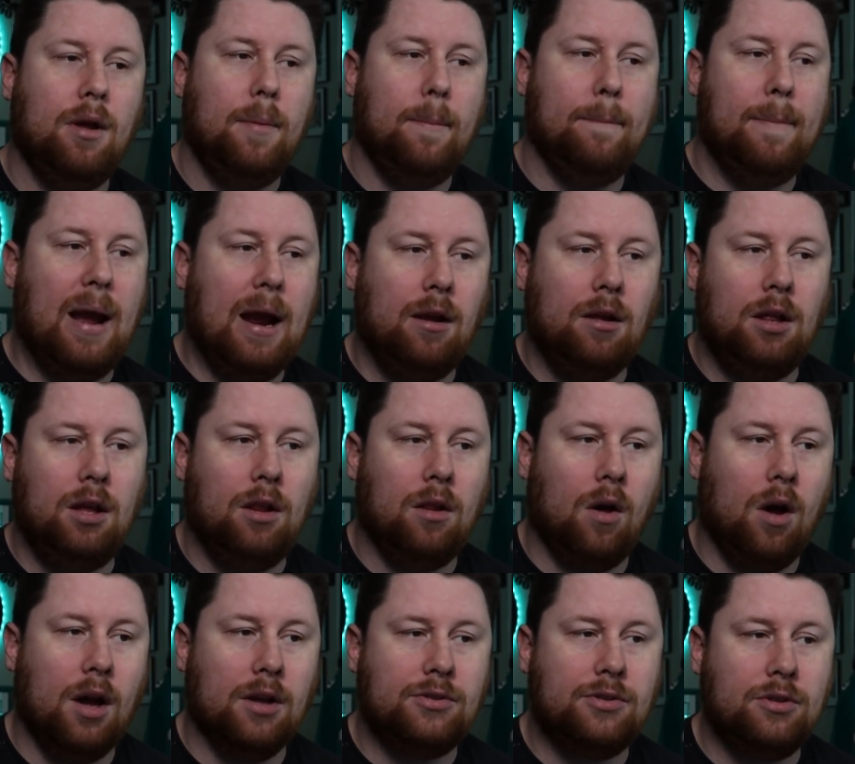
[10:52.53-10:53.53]
barely
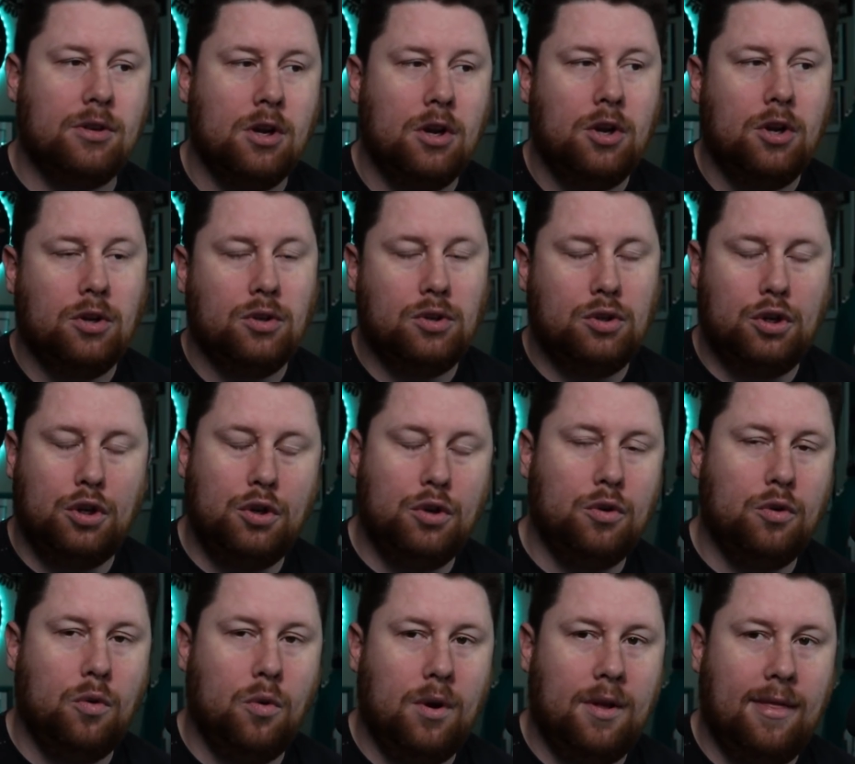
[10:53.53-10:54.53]
lost
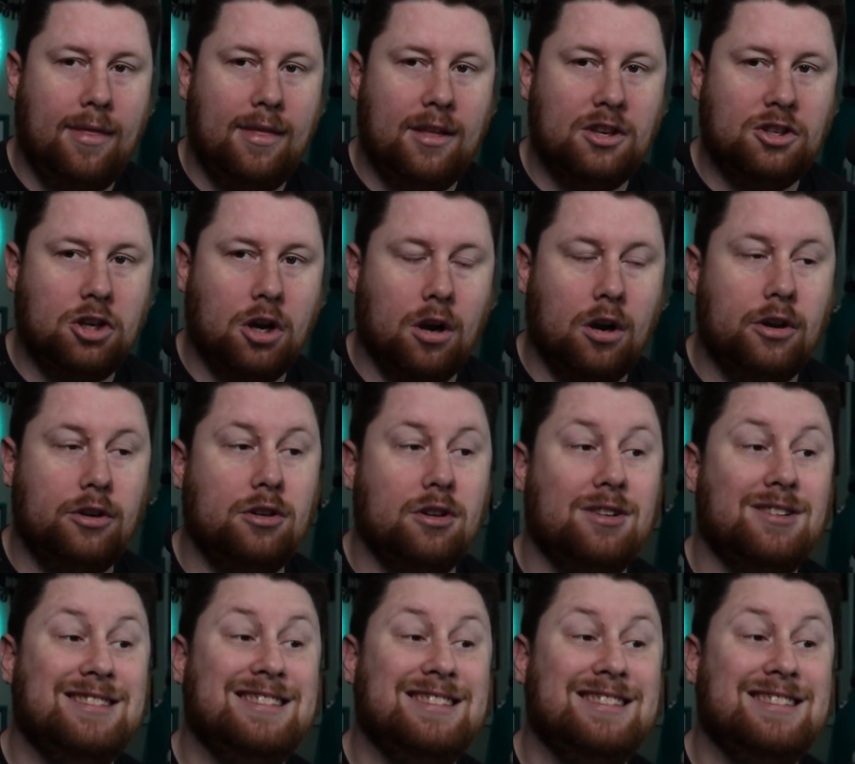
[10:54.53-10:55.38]
to the Chargers,